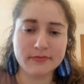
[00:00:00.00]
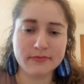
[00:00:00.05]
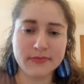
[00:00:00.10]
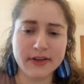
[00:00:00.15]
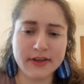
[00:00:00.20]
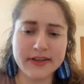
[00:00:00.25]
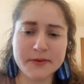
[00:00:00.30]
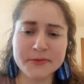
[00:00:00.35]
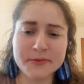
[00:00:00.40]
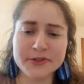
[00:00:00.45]

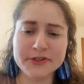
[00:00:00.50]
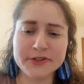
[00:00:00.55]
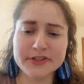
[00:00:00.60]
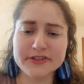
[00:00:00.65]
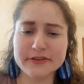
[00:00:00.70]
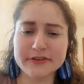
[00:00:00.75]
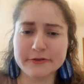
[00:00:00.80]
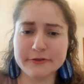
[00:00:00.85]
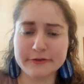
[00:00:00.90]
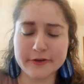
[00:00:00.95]
The images
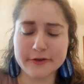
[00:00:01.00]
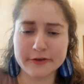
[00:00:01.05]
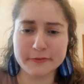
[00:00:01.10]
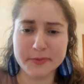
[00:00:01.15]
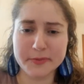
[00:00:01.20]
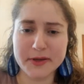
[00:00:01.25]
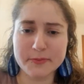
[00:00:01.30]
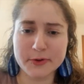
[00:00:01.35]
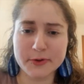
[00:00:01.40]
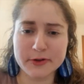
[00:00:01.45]
of
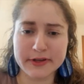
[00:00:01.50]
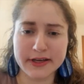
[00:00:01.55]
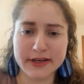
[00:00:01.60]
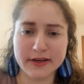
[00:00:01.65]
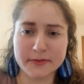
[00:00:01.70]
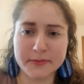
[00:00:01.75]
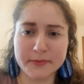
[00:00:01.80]
people like